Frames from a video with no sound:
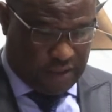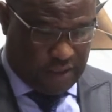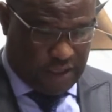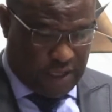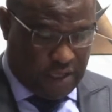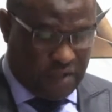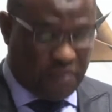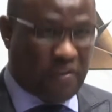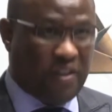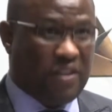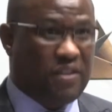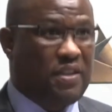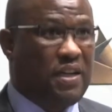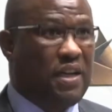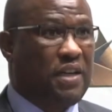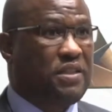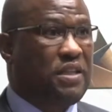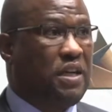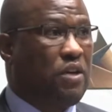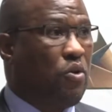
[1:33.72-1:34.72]
the
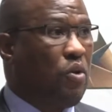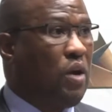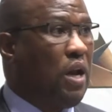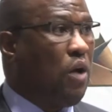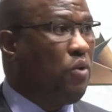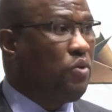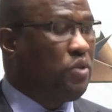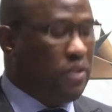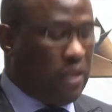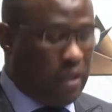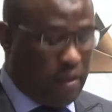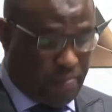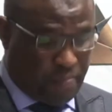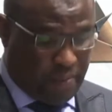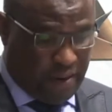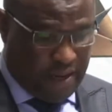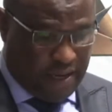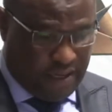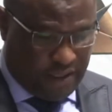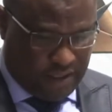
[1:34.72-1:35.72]
infrastructure rollout uh,
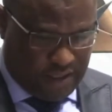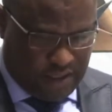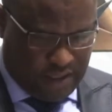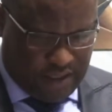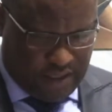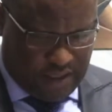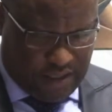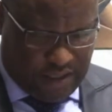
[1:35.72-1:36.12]
plan.